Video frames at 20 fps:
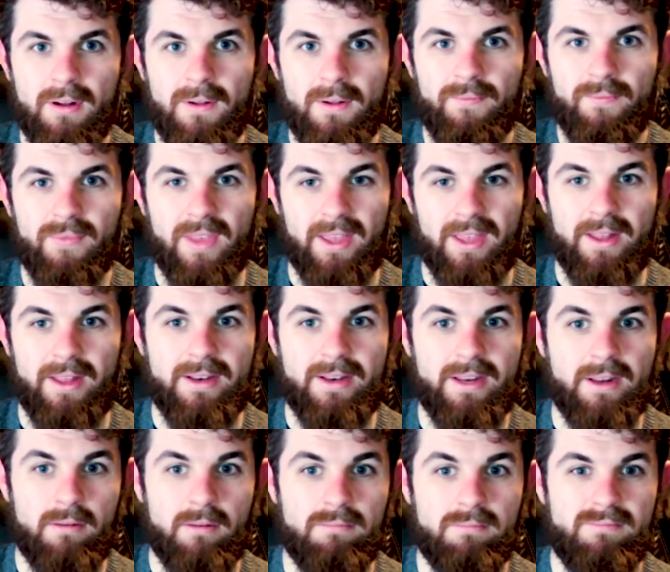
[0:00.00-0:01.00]
And then,
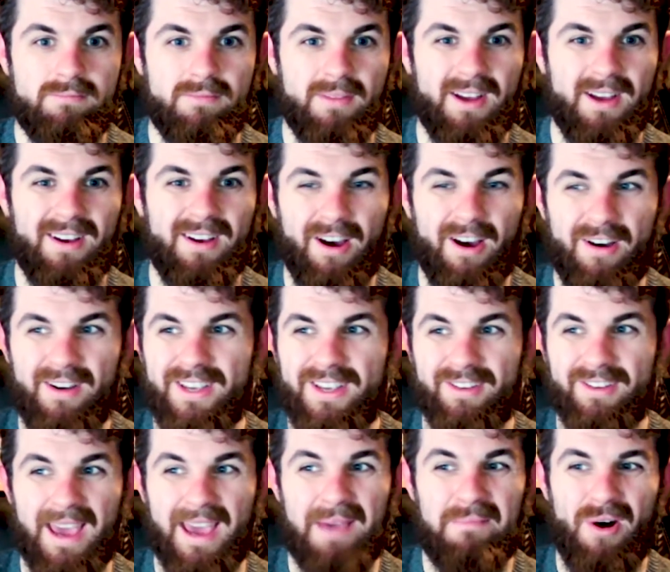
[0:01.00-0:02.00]
you know, you'll
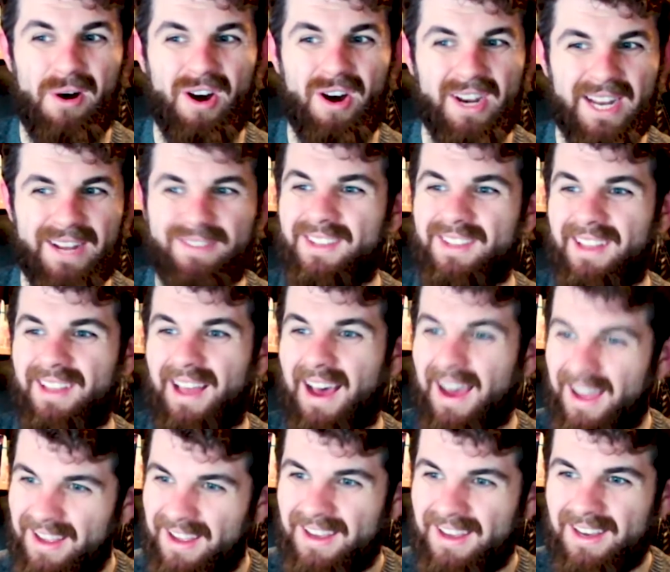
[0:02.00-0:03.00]
get bored after
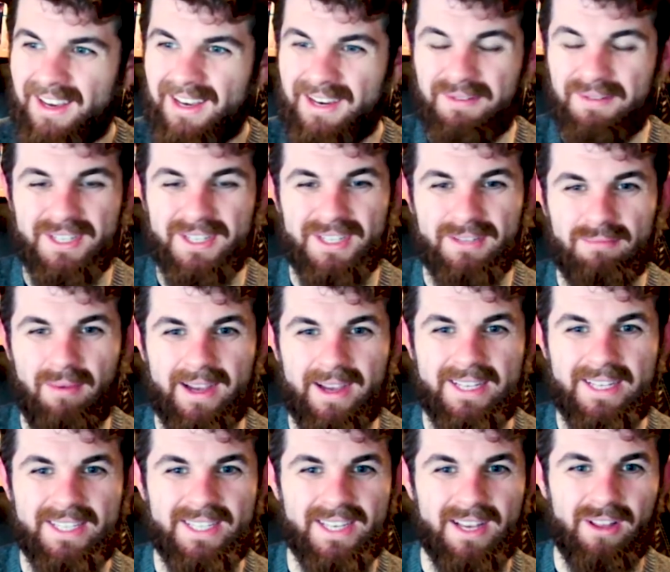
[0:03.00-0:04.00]
that, which is why you
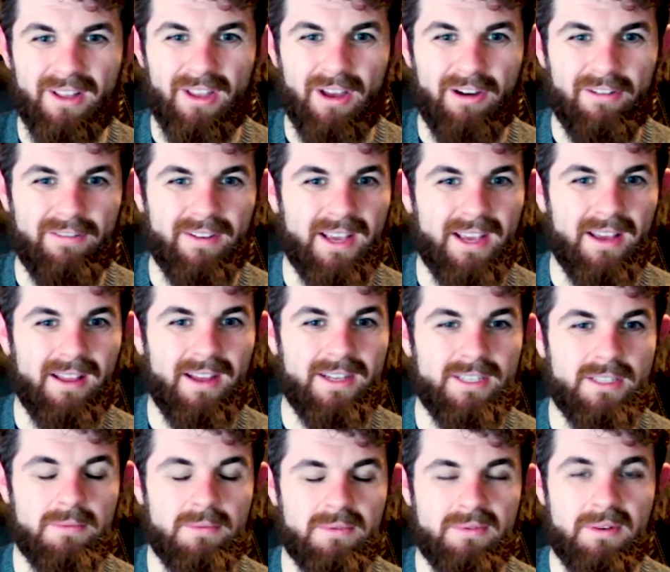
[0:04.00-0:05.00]
see a lot of like
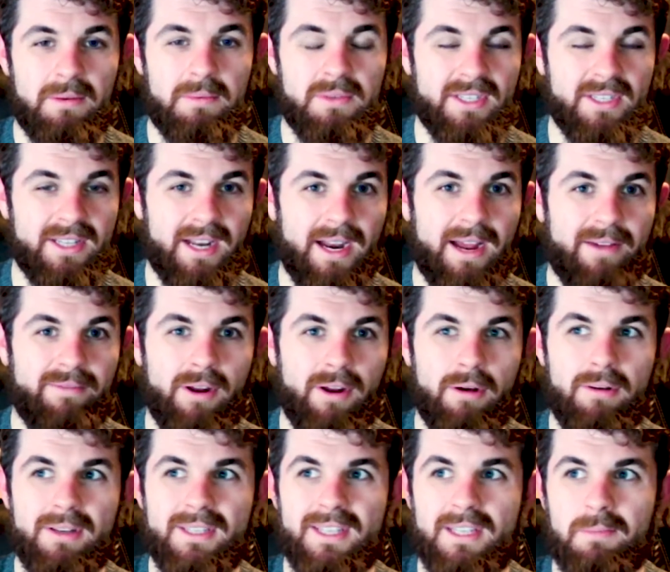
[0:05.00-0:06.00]
subscriptions, and I have
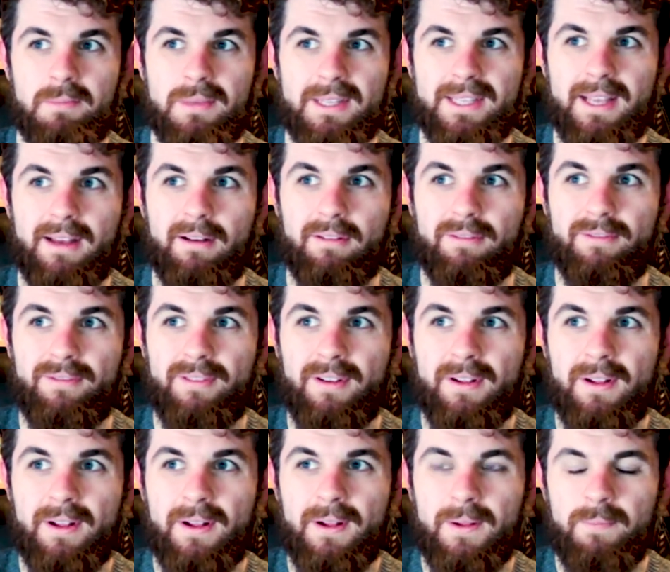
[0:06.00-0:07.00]
noticed this myself.
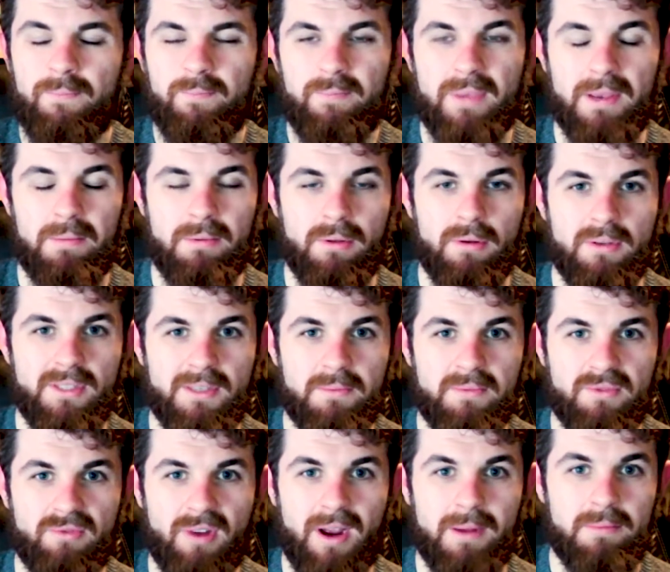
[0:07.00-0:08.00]
People who are
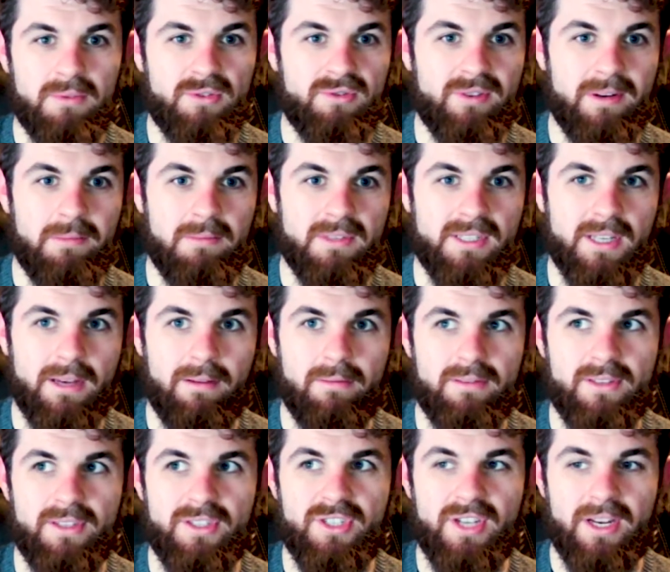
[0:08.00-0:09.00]
subscribed to streaming
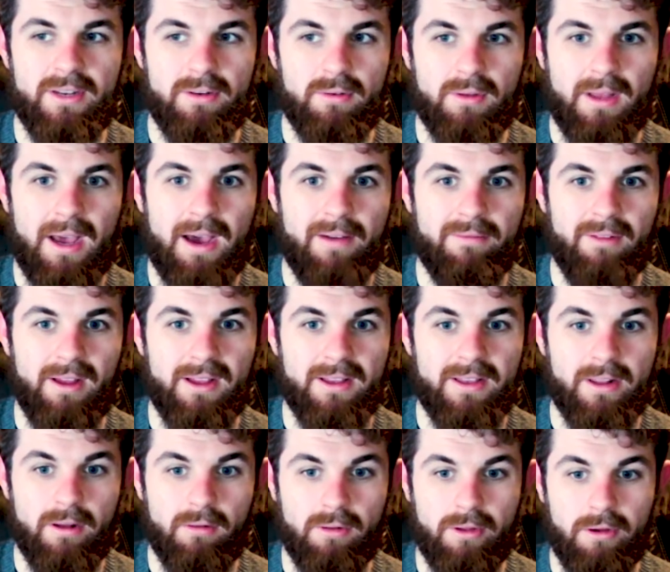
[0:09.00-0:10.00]
services genuinely have, like, you
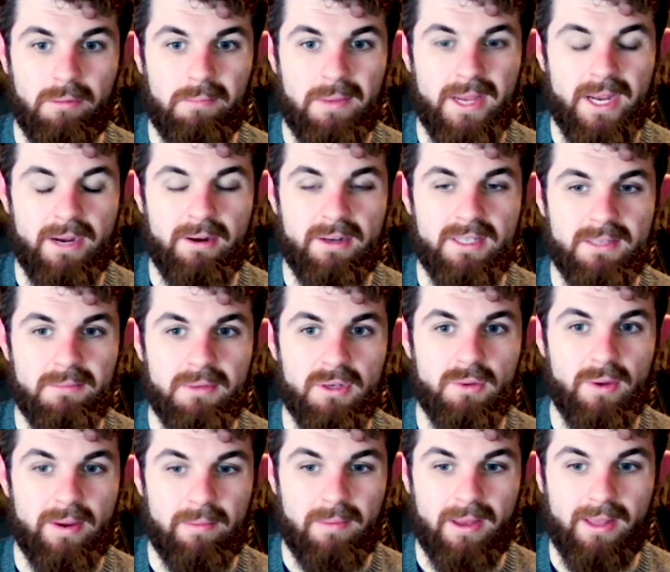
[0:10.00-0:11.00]
know, little periods in
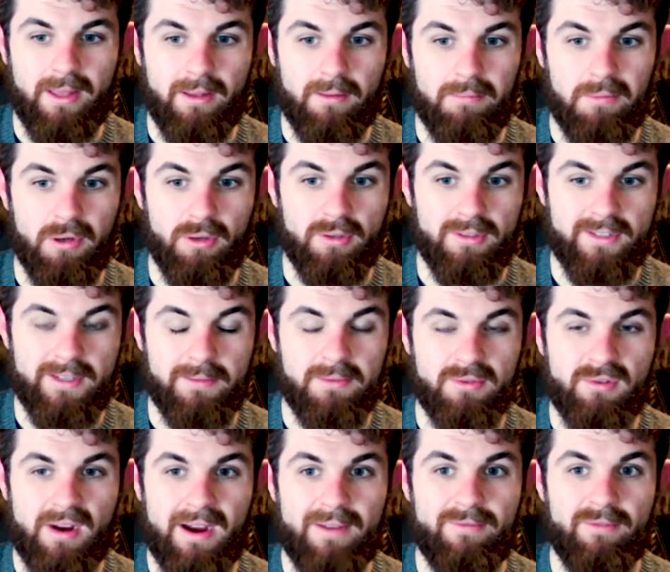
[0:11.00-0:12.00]
between where they'll
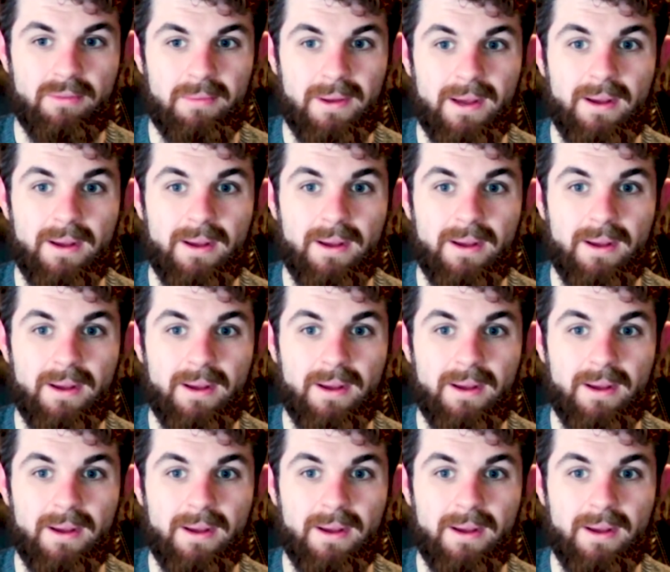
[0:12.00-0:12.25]
unsubscribe from it